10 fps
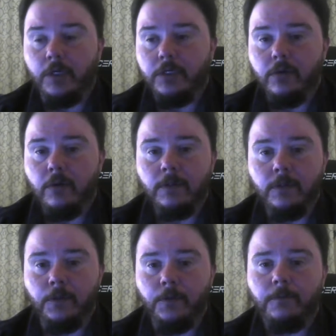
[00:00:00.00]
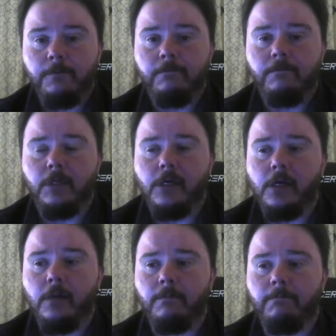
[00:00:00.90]
once you know what to do
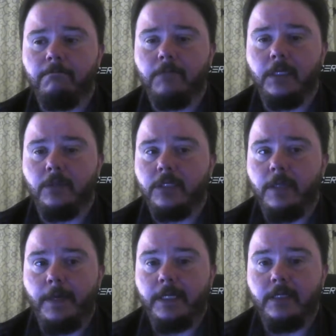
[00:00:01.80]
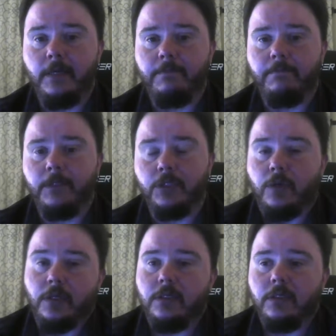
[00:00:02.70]
um, and those step-by-step -step
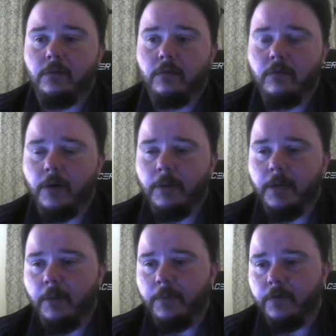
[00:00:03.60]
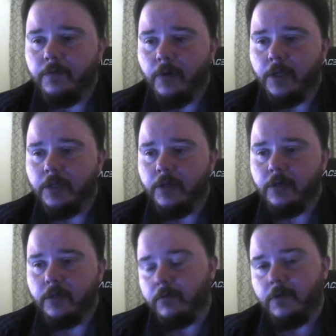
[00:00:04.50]
instructions will, will, probably help you if you're on
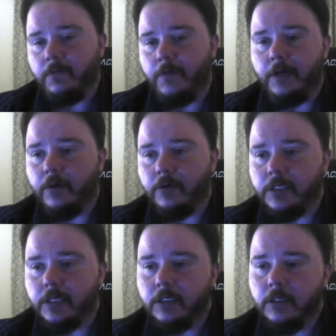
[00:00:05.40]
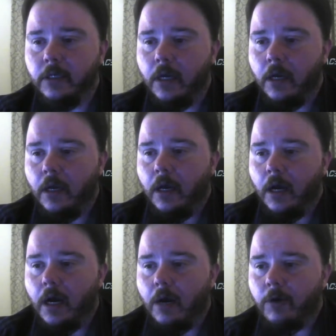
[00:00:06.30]
there you can you can find our notes section
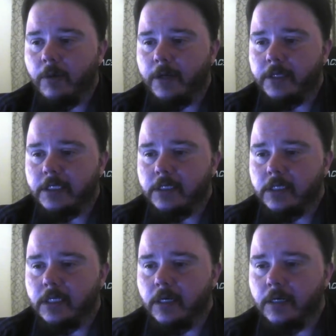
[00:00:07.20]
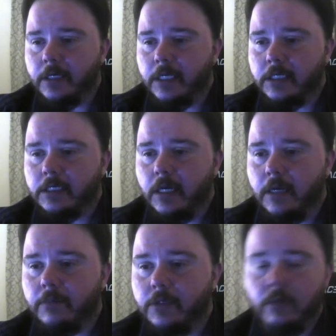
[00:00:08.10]
um, what about insisting on getting
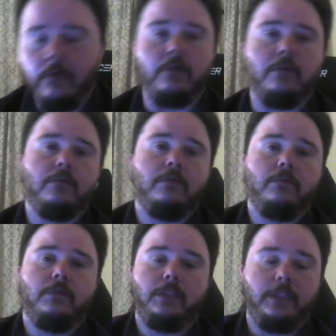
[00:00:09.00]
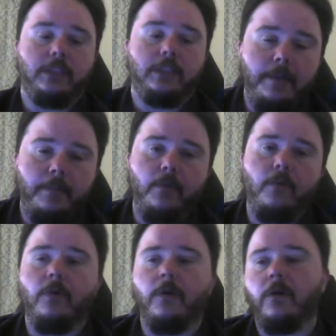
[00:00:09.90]
skype sure skype
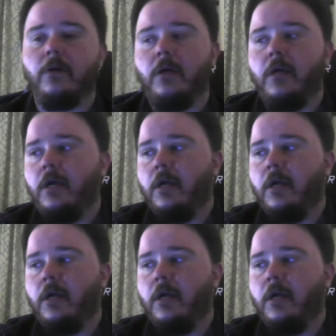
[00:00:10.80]
or